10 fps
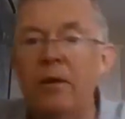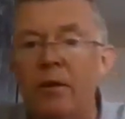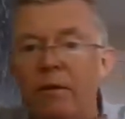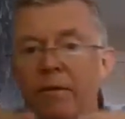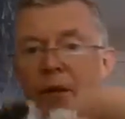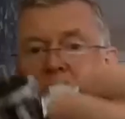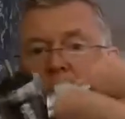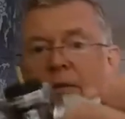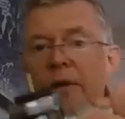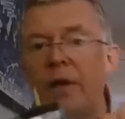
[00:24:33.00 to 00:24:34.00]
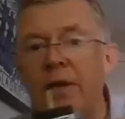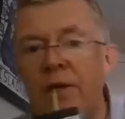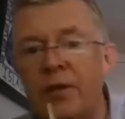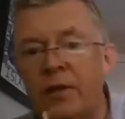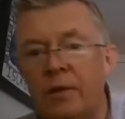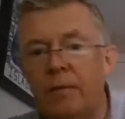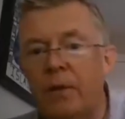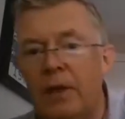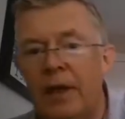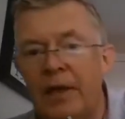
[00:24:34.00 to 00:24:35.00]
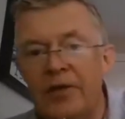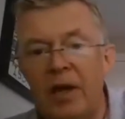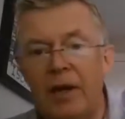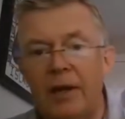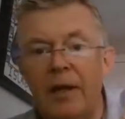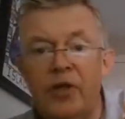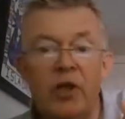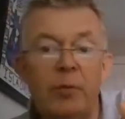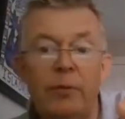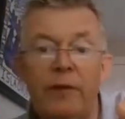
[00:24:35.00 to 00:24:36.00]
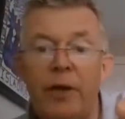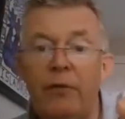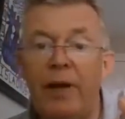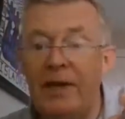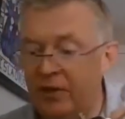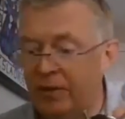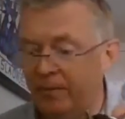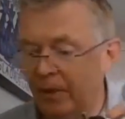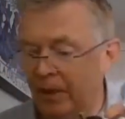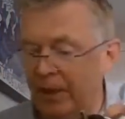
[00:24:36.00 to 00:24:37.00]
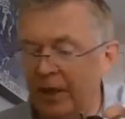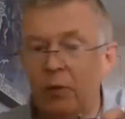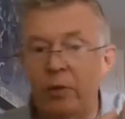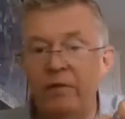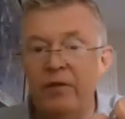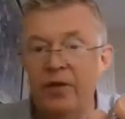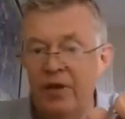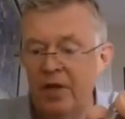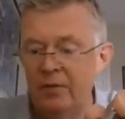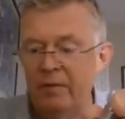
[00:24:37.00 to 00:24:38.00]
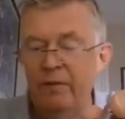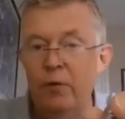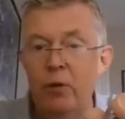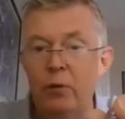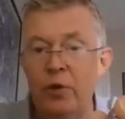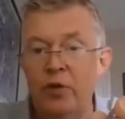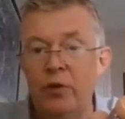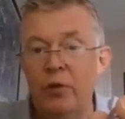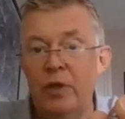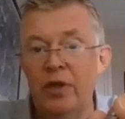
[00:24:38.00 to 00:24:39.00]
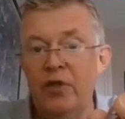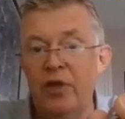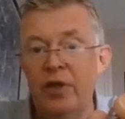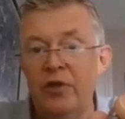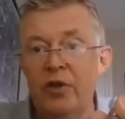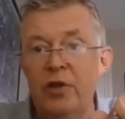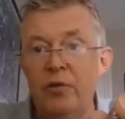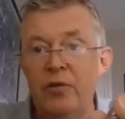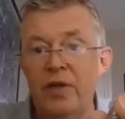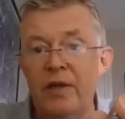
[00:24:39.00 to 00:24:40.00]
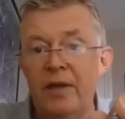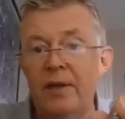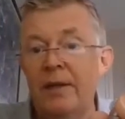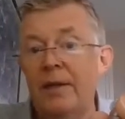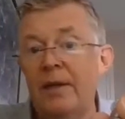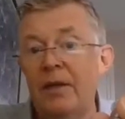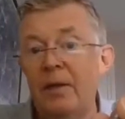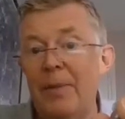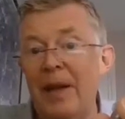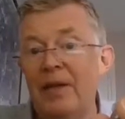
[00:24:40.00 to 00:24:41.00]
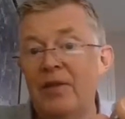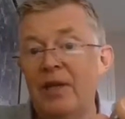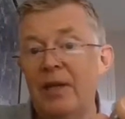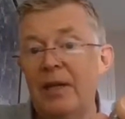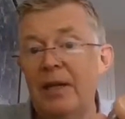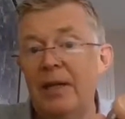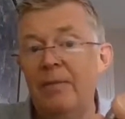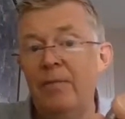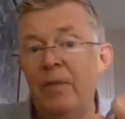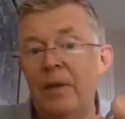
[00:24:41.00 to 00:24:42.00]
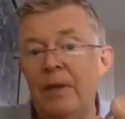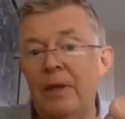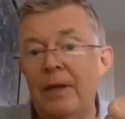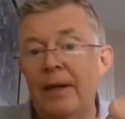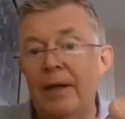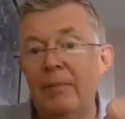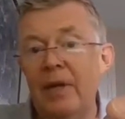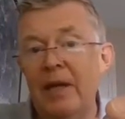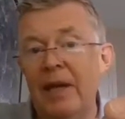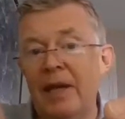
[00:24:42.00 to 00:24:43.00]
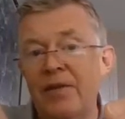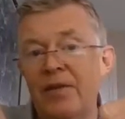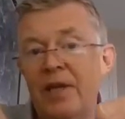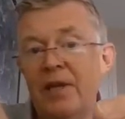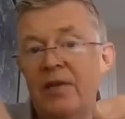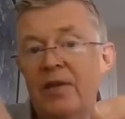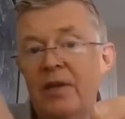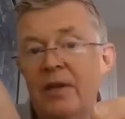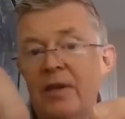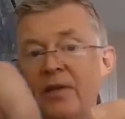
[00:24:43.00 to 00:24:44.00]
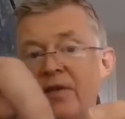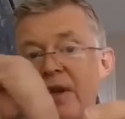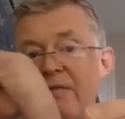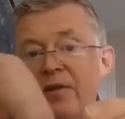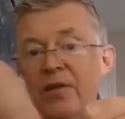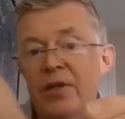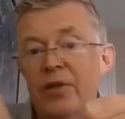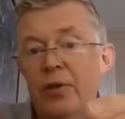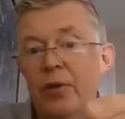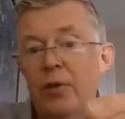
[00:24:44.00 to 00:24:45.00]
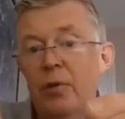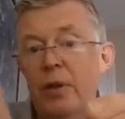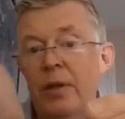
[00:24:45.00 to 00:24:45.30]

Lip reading: the valve has an adjustable flow rate, like we've discussed before, which you can adjust using the balancing key. It has these 72